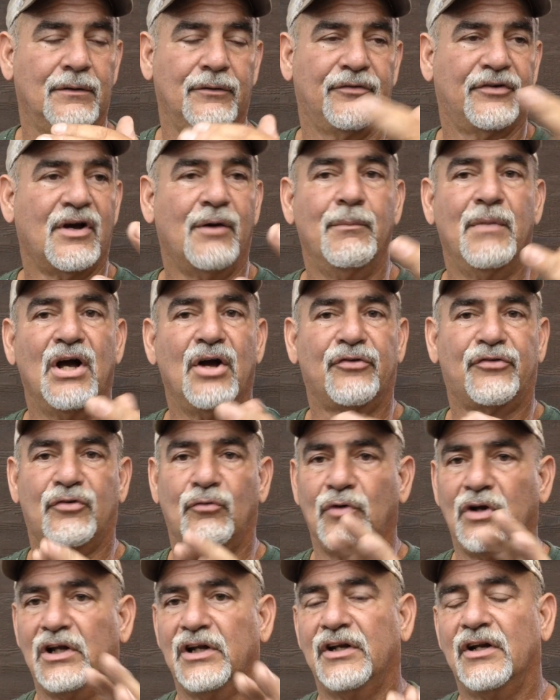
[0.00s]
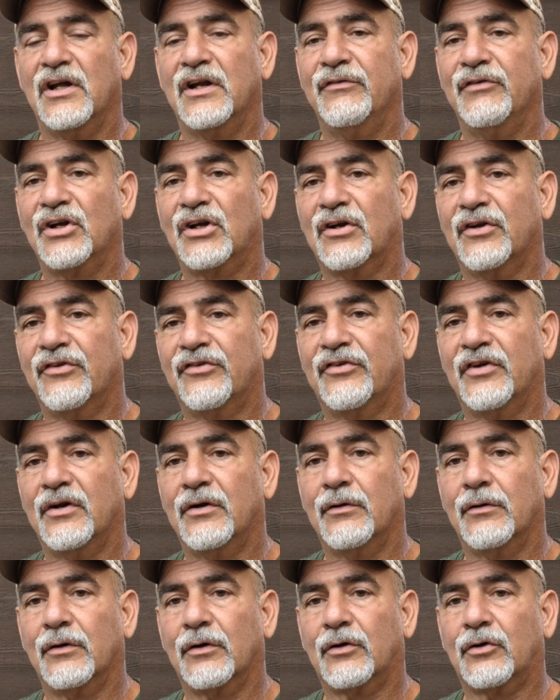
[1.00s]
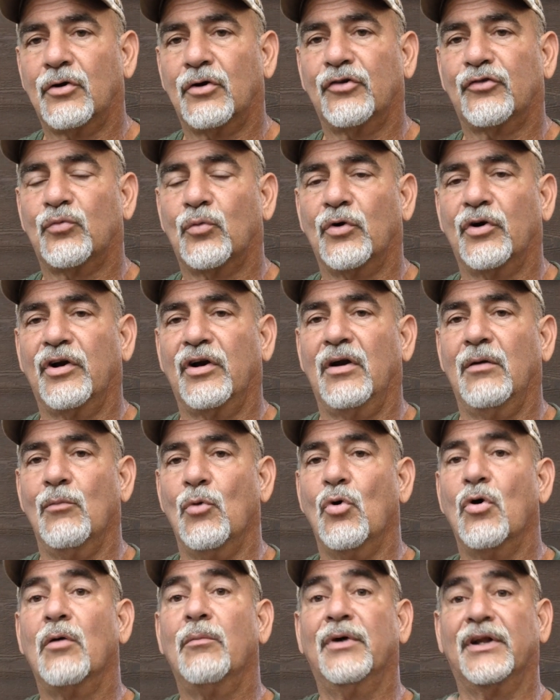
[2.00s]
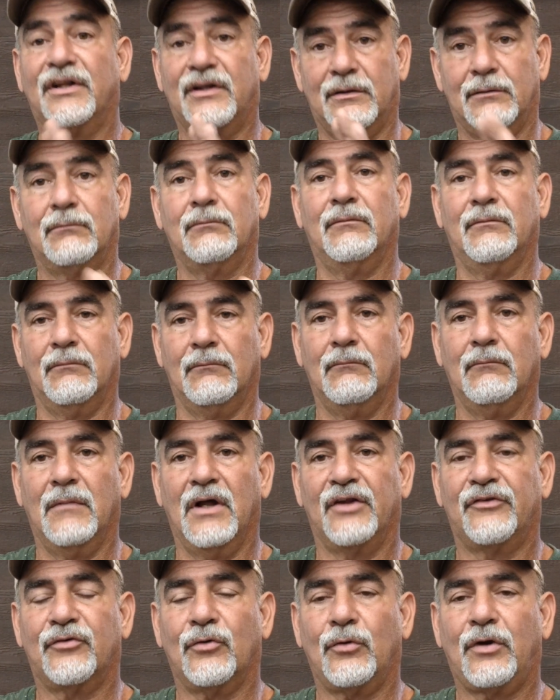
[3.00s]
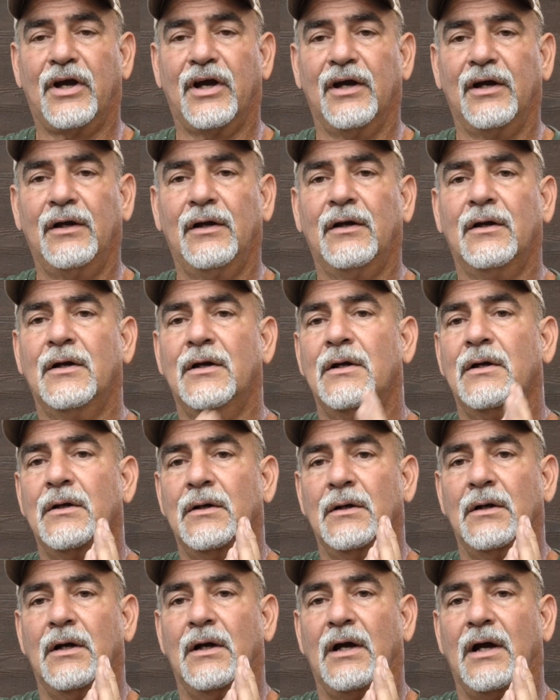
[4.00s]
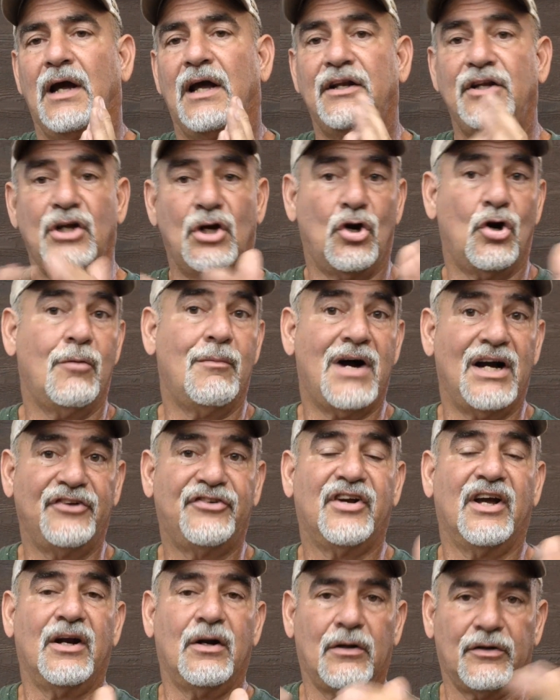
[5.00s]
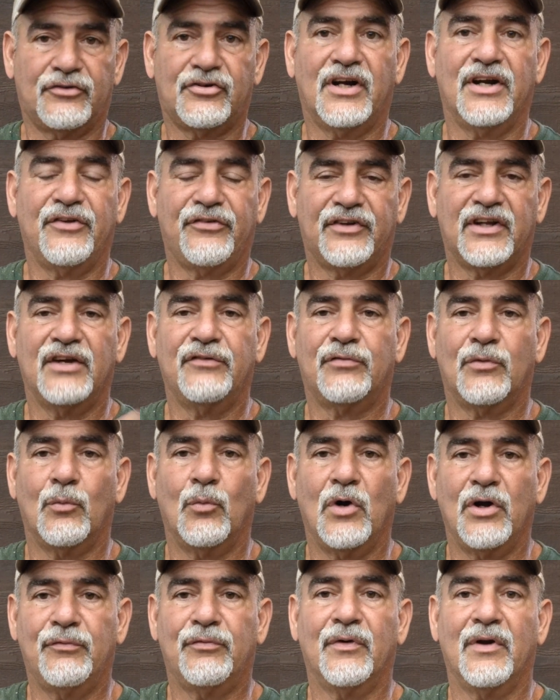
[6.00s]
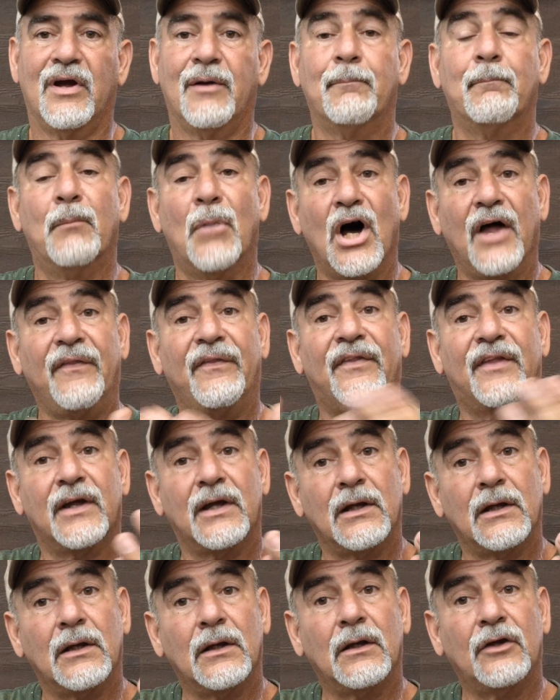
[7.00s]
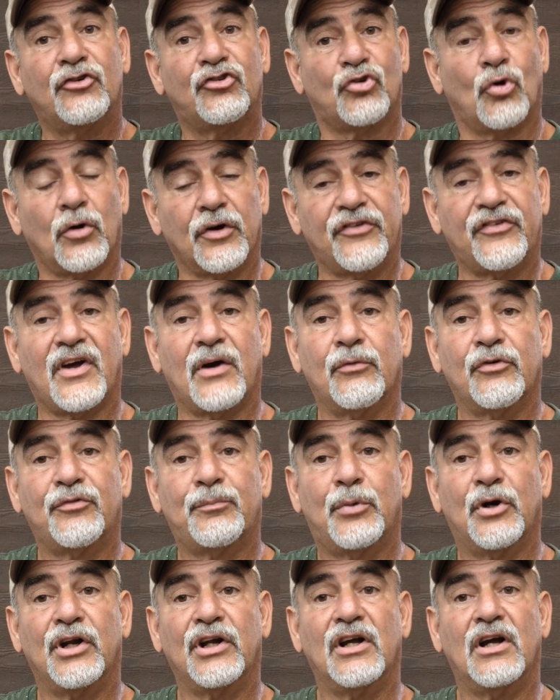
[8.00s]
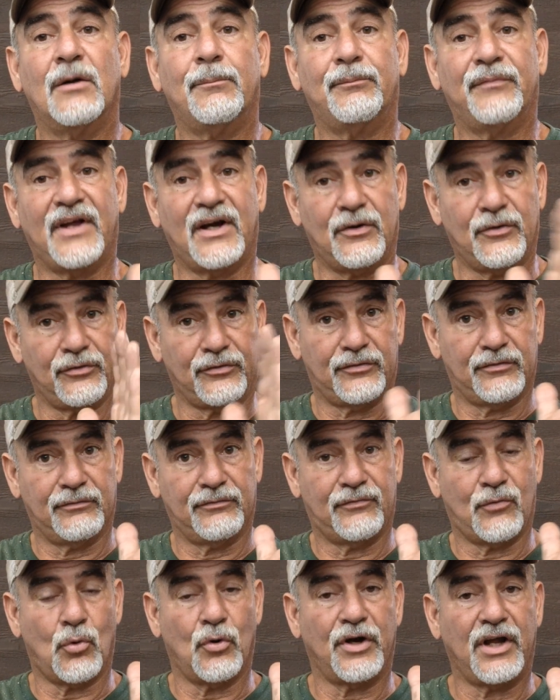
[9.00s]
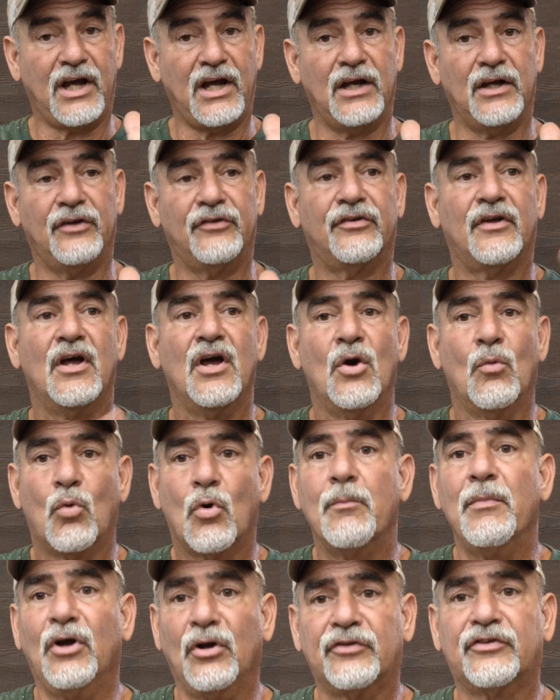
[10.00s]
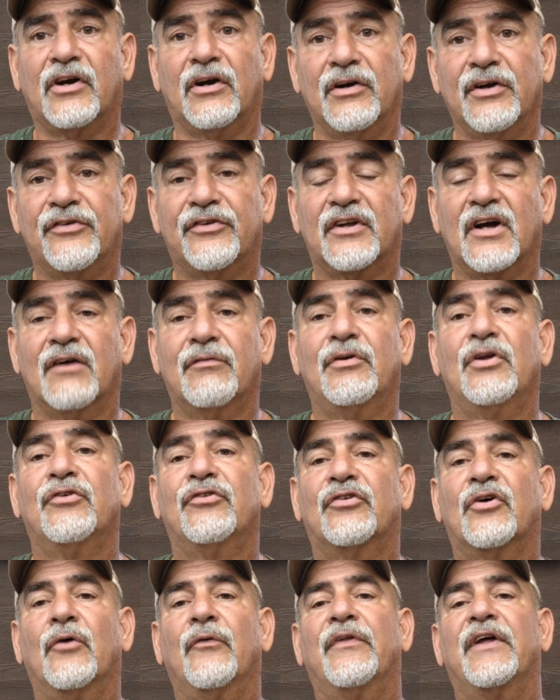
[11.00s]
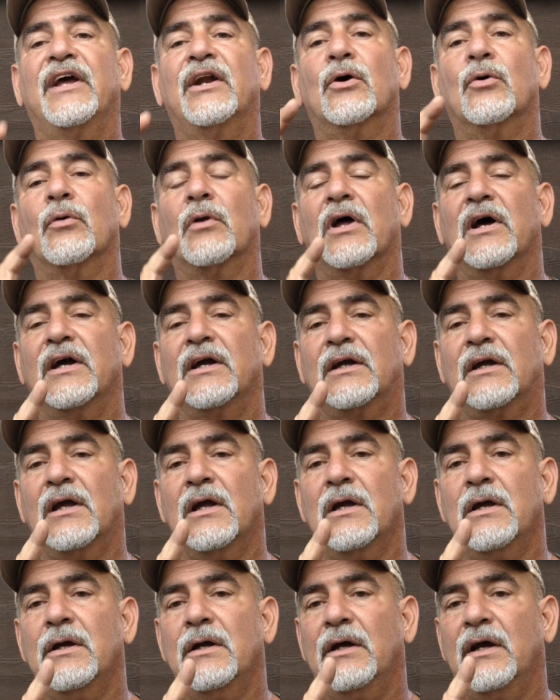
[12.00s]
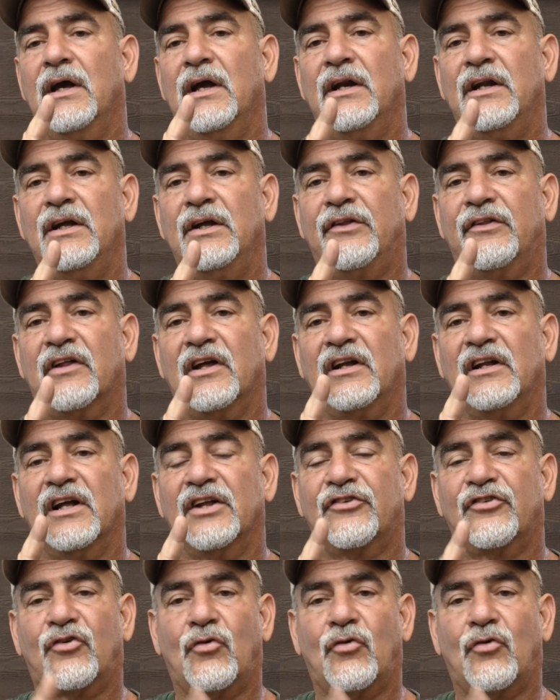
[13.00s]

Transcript: something else are really not even considered a curse word anymore, but that's okay. And on my channel, I try to stay away from that. But the shorts I was putting up those 4 days were military stuff, so they don't like anything that's